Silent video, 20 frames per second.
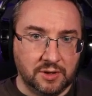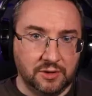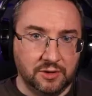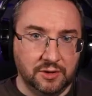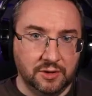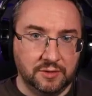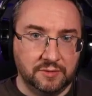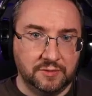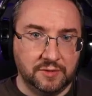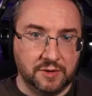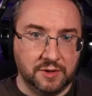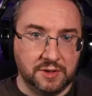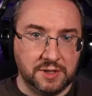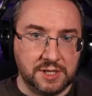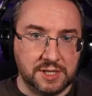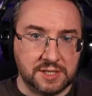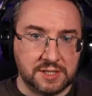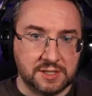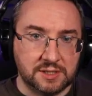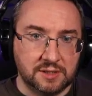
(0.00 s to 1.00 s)
The
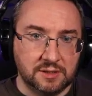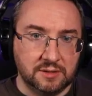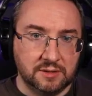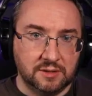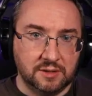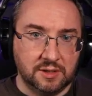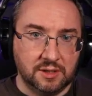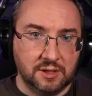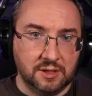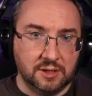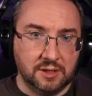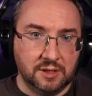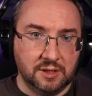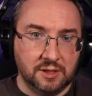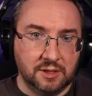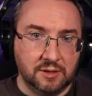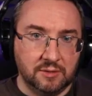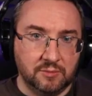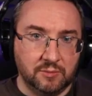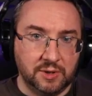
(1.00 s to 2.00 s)
furnace.
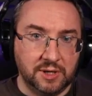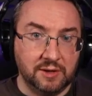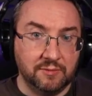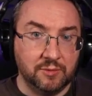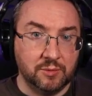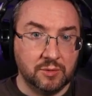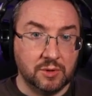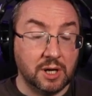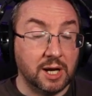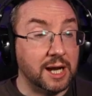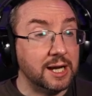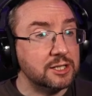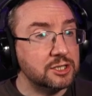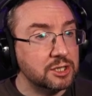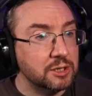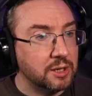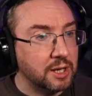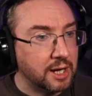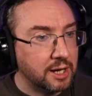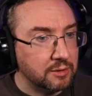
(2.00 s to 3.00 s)
Whenever
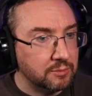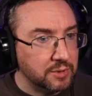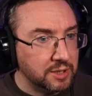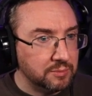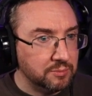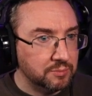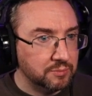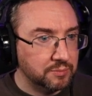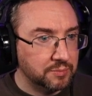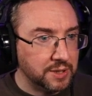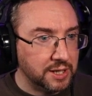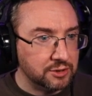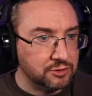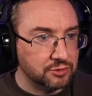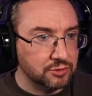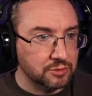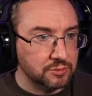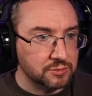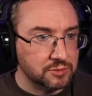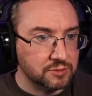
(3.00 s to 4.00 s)
actually, how many
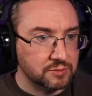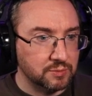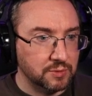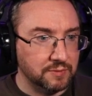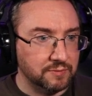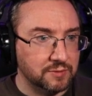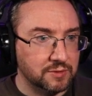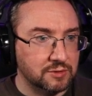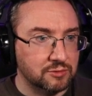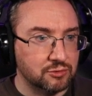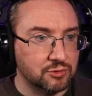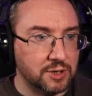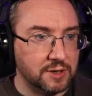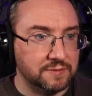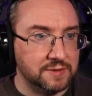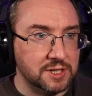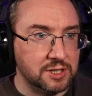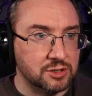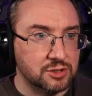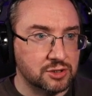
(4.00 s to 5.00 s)
bedrooms? We've
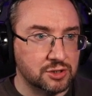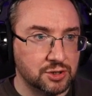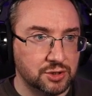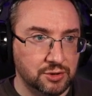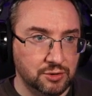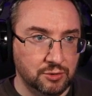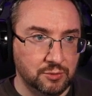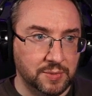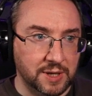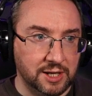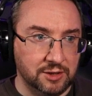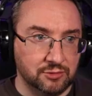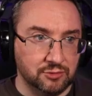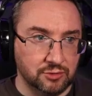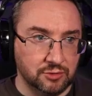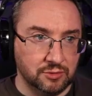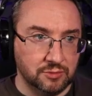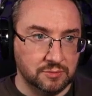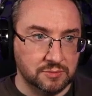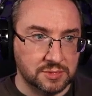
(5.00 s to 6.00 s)
drafted 2
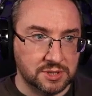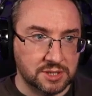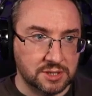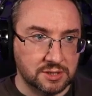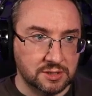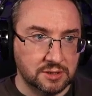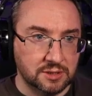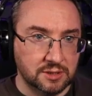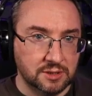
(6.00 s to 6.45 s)
bedrooms.